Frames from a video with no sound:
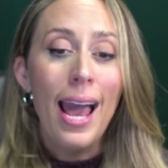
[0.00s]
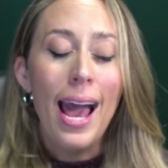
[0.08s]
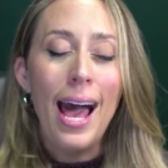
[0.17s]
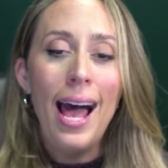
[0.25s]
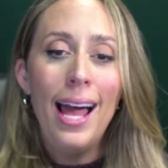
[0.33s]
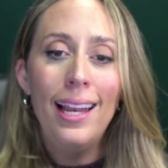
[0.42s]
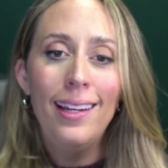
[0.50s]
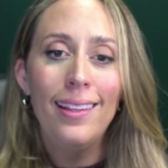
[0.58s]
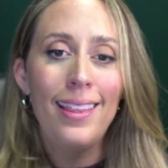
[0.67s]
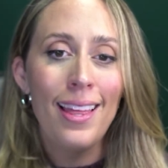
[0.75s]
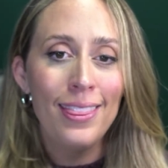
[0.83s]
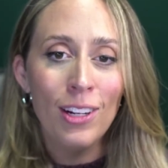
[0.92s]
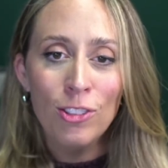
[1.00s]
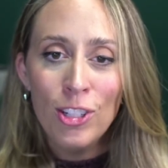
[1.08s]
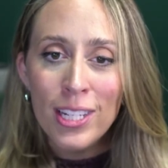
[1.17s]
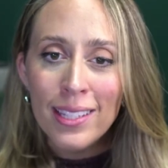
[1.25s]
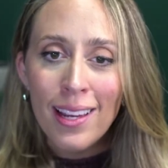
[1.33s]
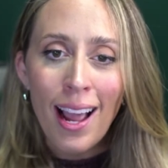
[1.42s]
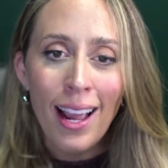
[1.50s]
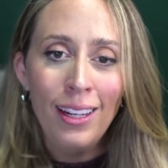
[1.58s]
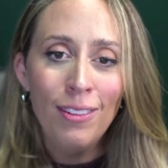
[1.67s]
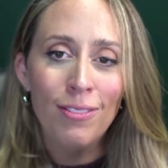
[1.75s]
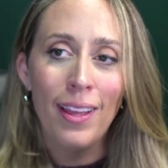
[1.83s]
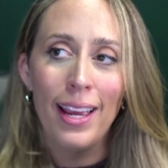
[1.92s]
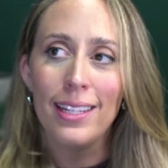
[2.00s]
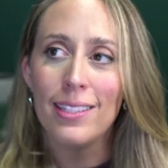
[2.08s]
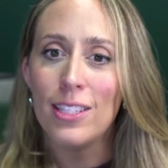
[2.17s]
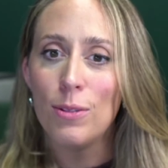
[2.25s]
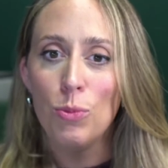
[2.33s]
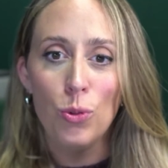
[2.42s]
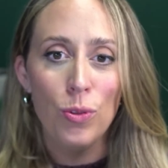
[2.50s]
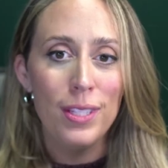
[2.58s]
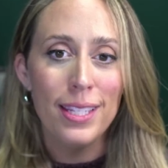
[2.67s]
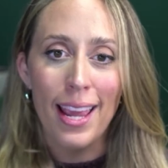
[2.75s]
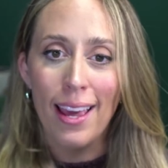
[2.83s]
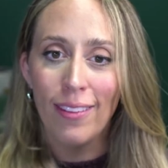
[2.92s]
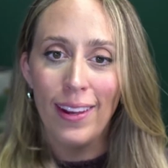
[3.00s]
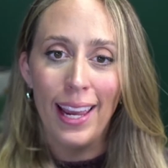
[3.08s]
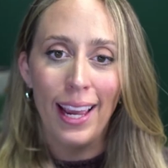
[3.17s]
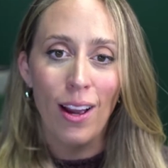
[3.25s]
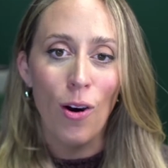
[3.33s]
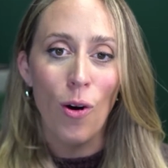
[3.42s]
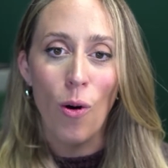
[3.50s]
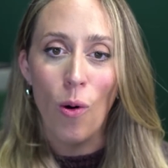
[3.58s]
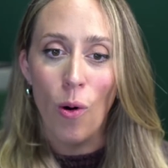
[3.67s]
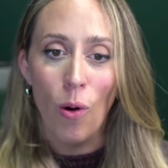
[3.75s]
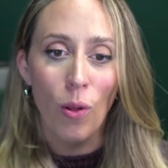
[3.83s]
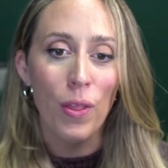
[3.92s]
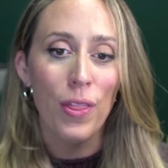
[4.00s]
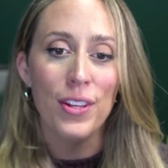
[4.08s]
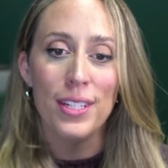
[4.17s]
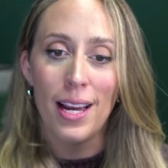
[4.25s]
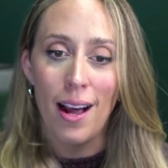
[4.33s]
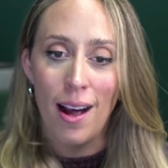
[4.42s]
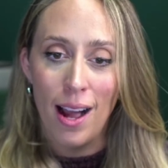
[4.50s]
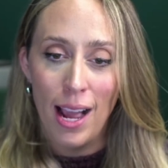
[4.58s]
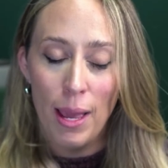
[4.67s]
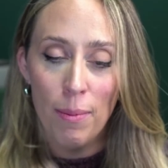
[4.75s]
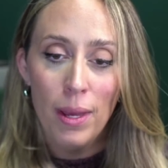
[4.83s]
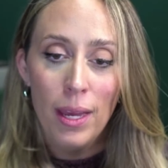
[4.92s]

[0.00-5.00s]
and that they're just kind of like smooth sailing all the time.